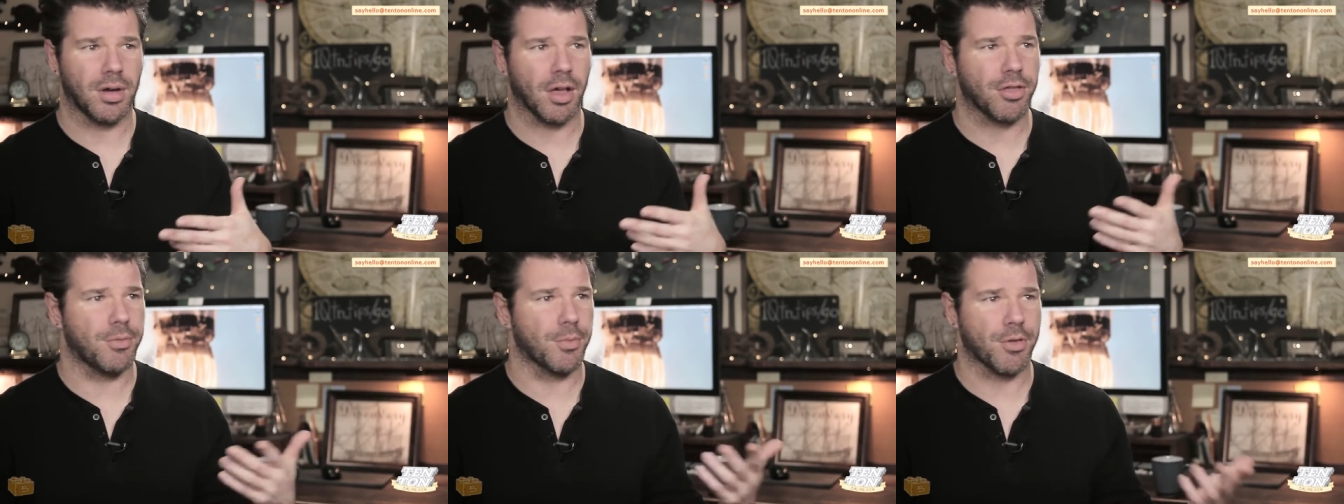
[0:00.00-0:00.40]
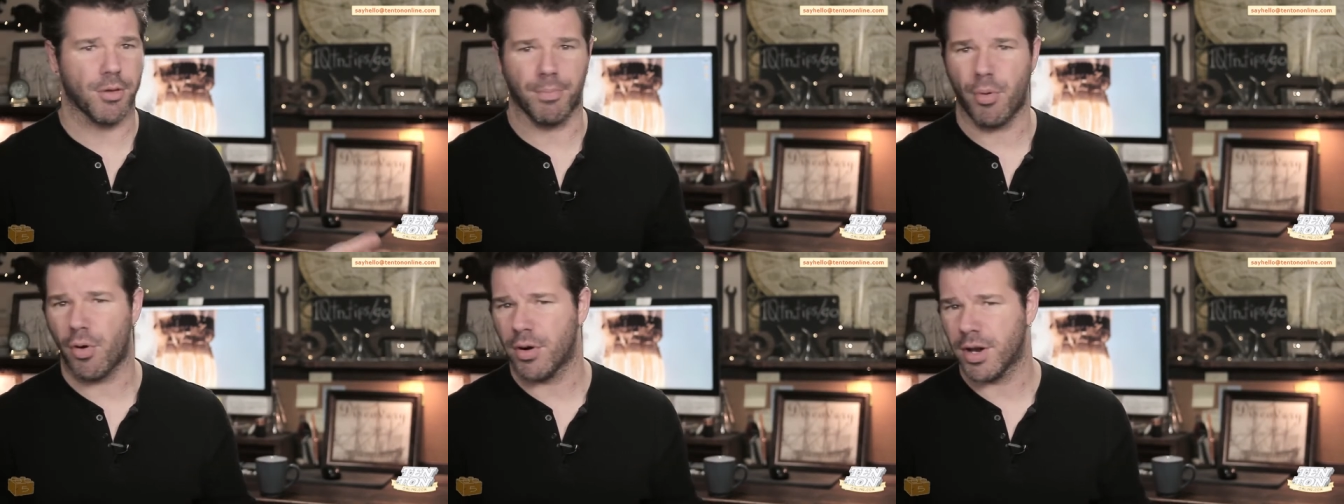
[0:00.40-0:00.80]
customer
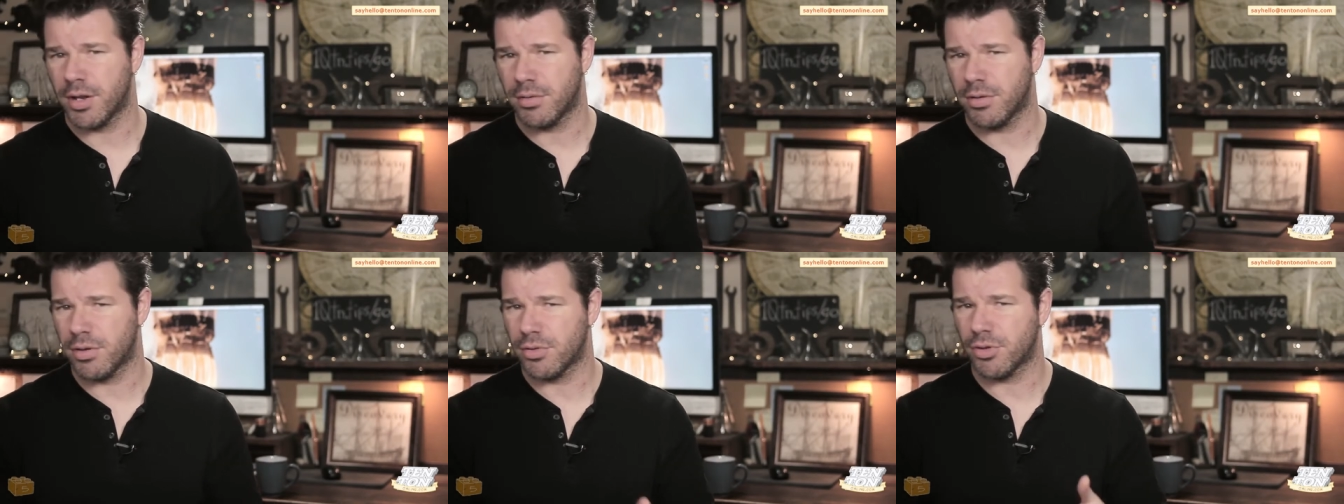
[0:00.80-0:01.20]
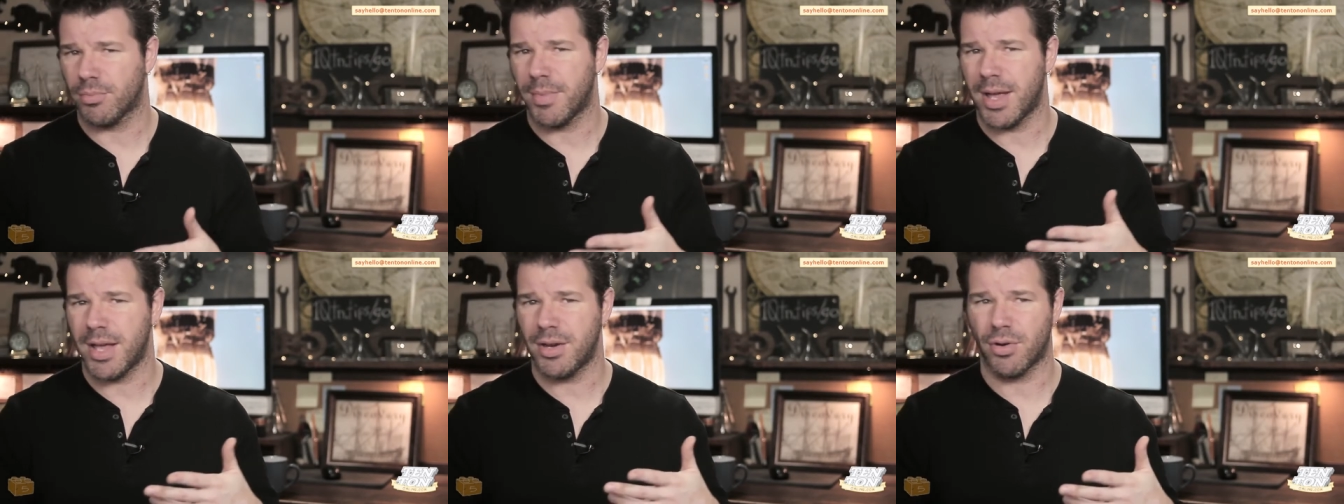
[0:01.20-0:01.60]
support at your
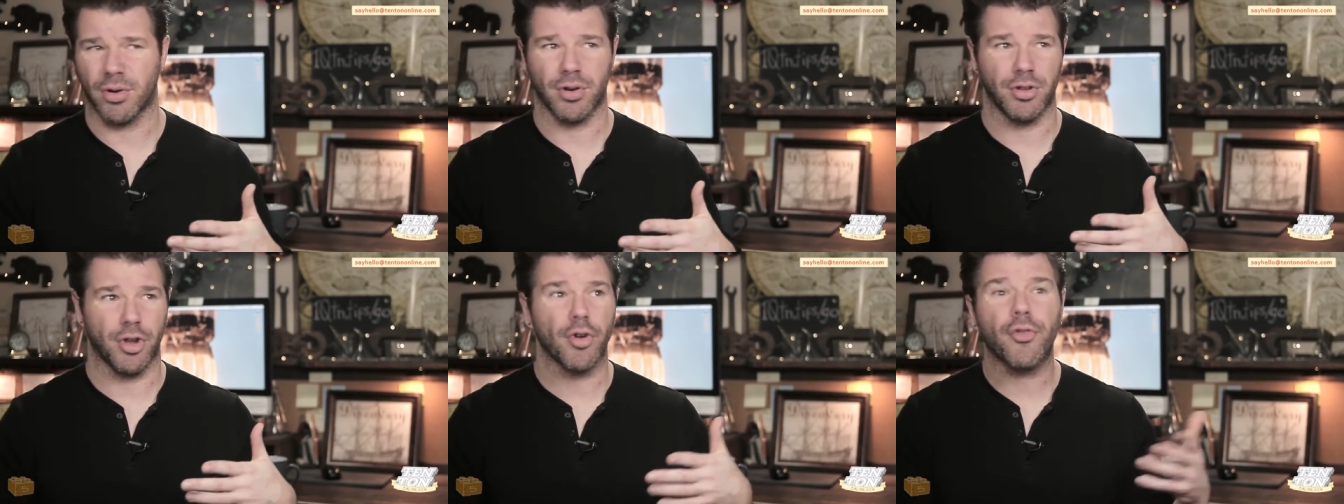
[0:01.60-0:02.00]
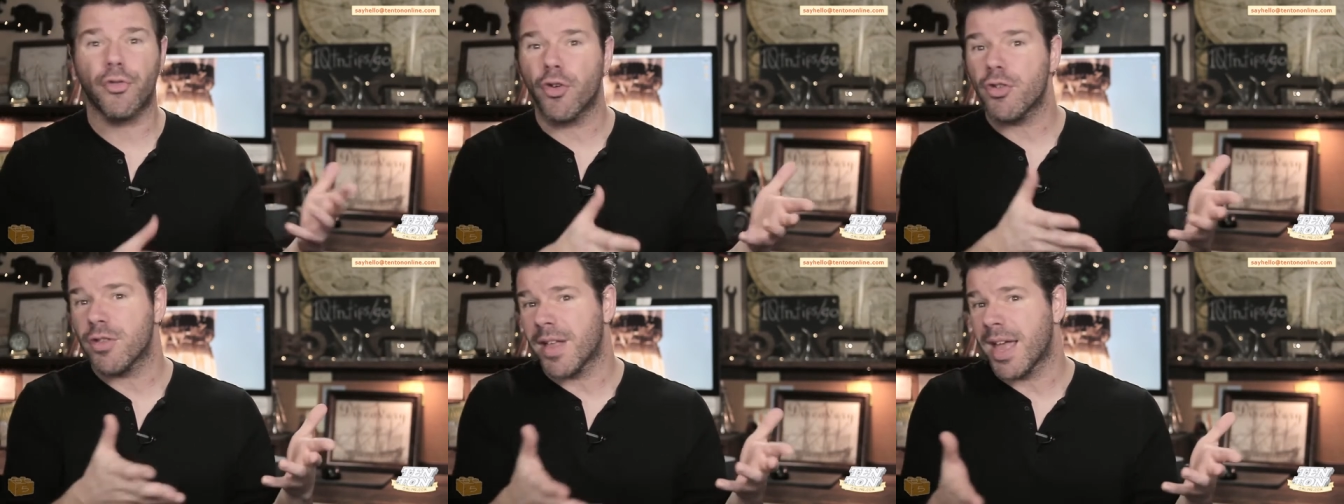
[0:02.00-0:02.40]
domain or your
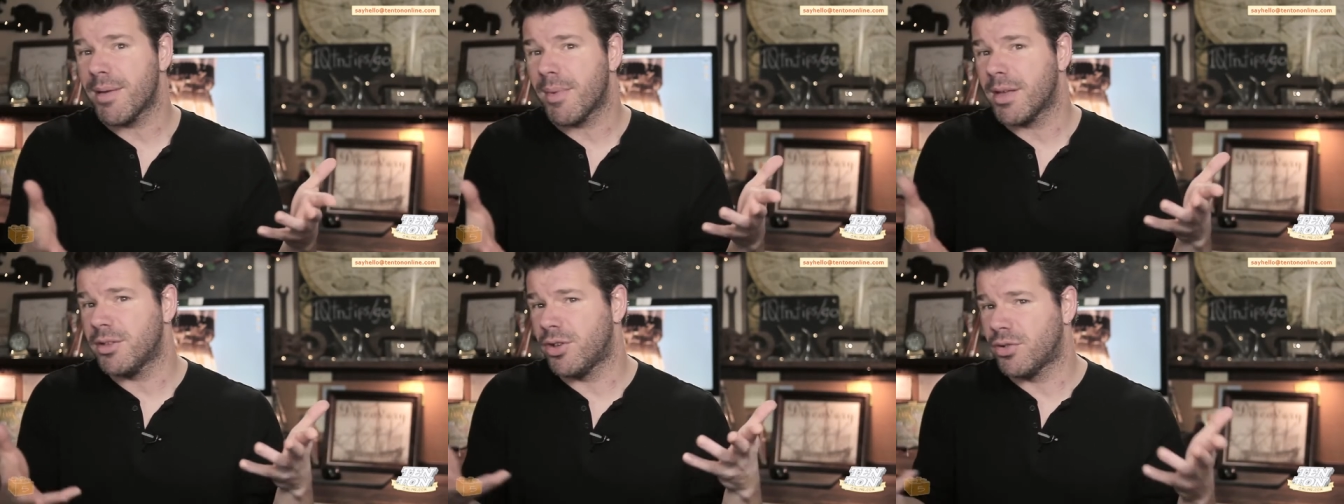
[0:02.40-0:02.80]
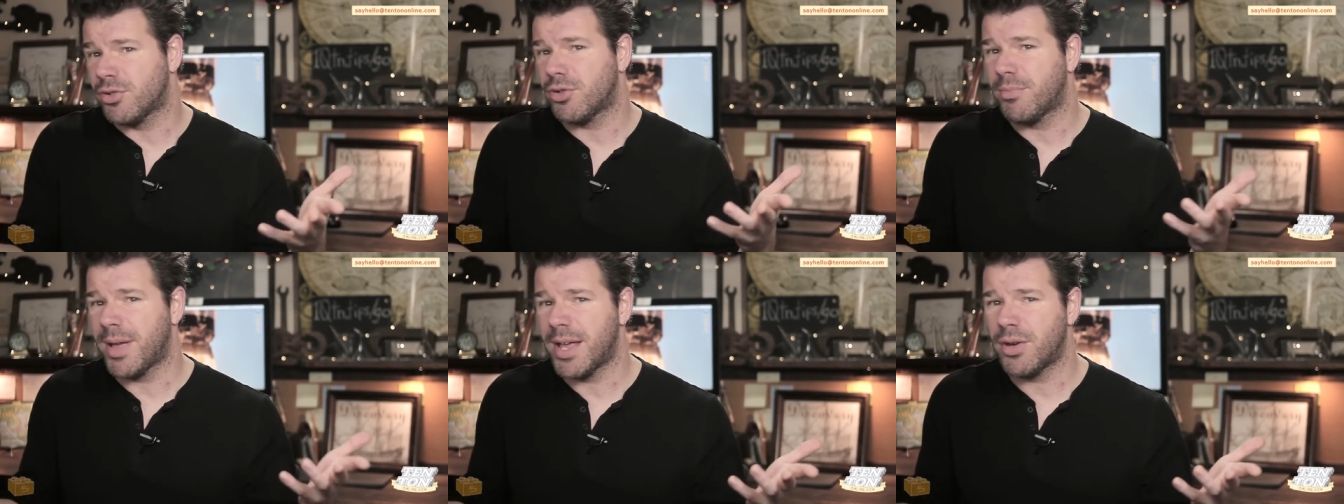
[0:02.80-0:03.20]
first name at your
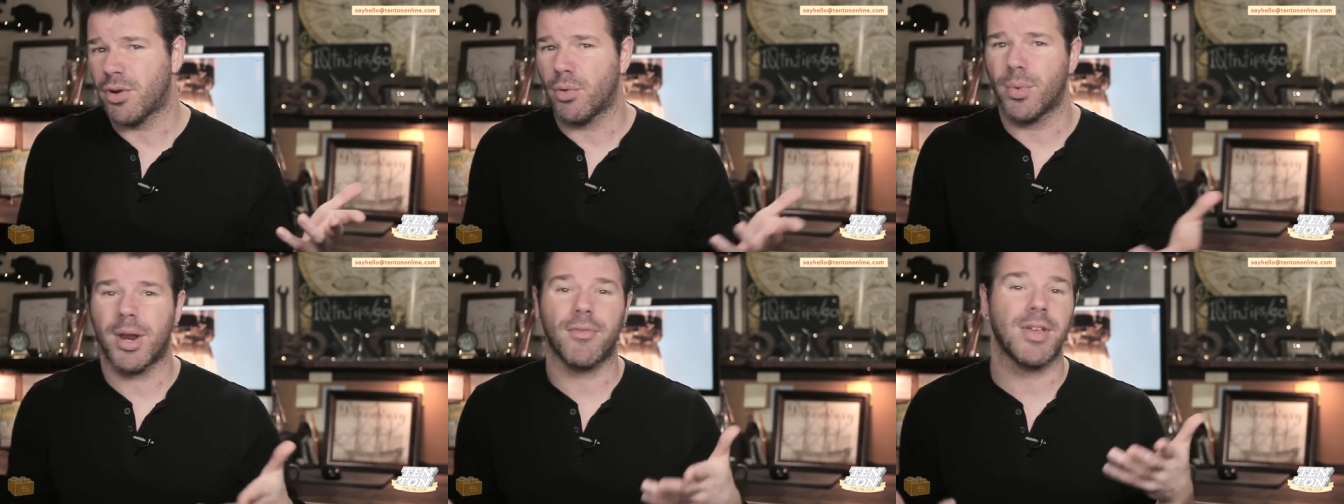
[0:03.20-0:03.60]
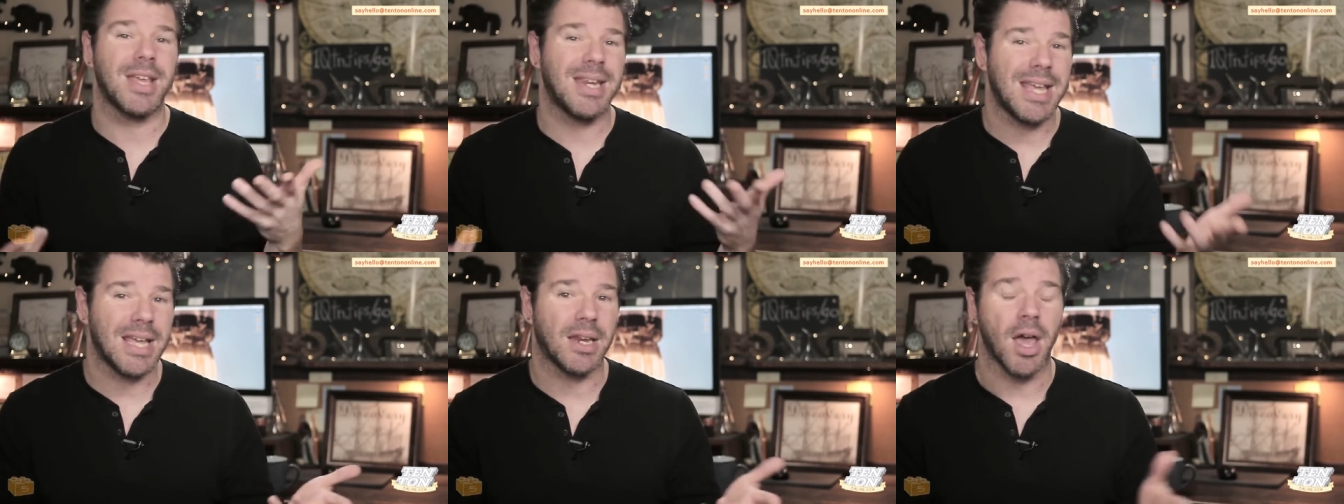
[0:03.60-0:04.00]
domain or whatever
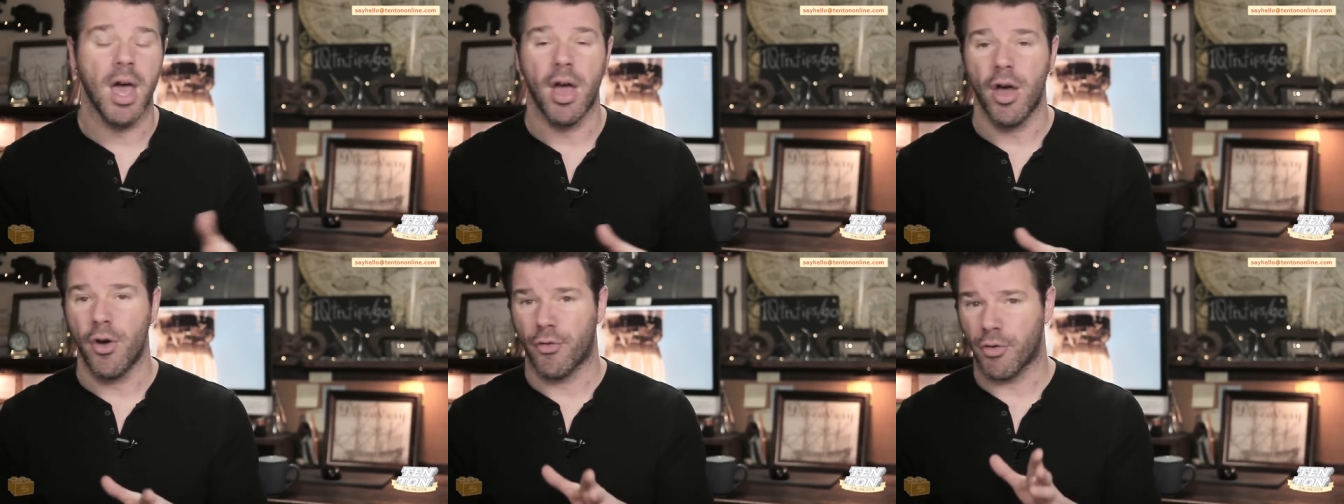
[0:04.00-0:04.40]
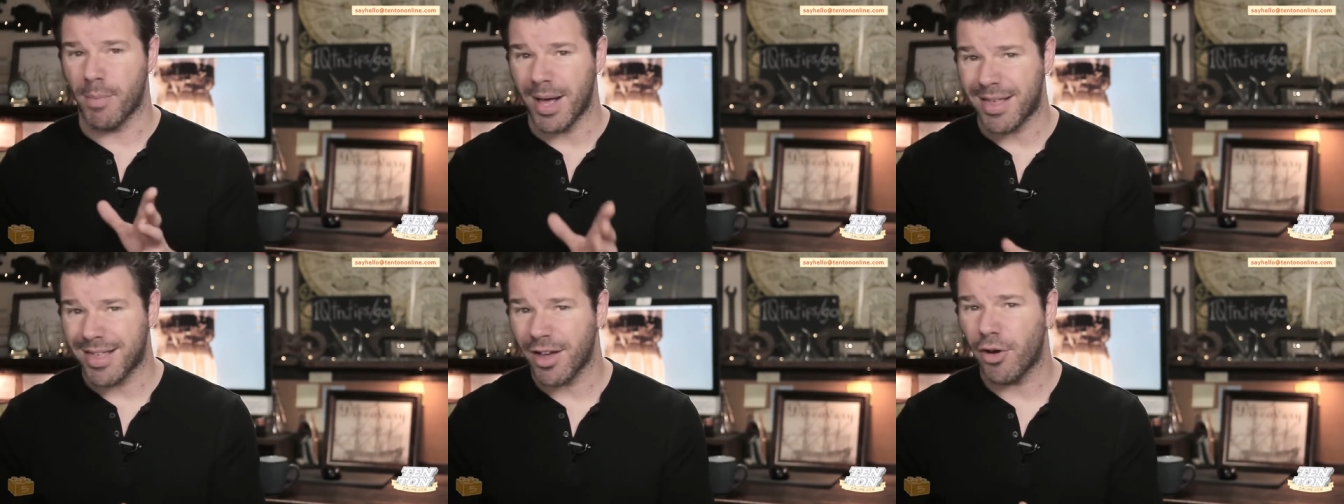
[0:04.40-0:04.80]
you need. For
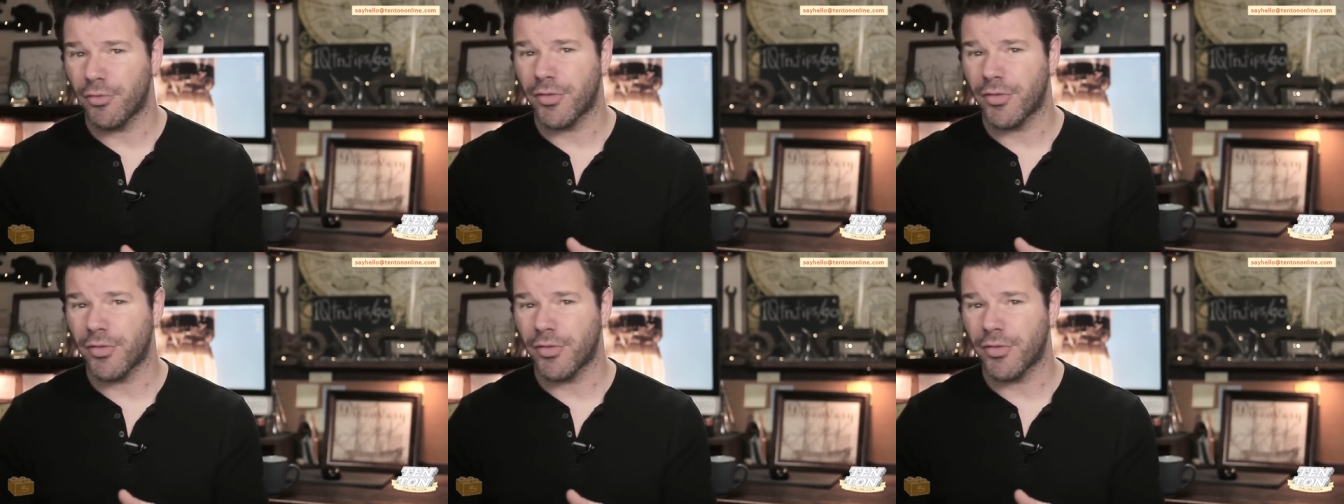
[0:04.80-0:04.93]
myself,